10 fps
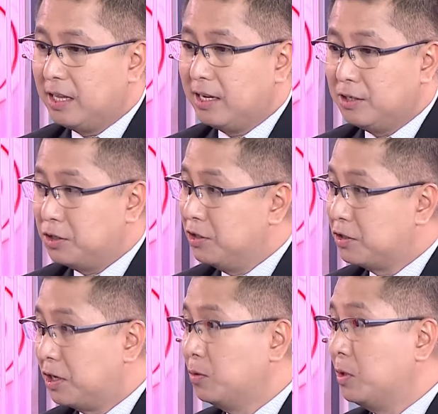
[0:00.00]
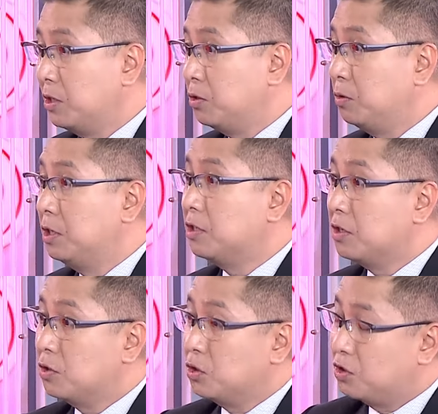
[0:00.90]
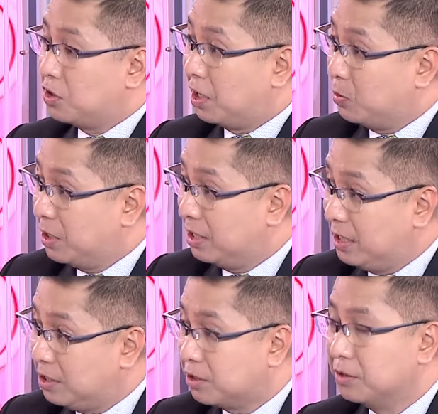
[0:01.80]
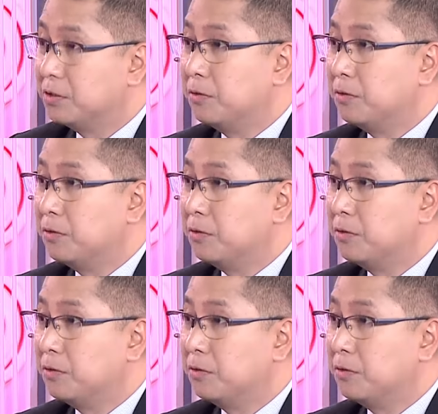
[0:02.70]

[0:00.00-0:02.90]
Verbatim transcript: that it shouldn't start with the students, it should start with the teachers,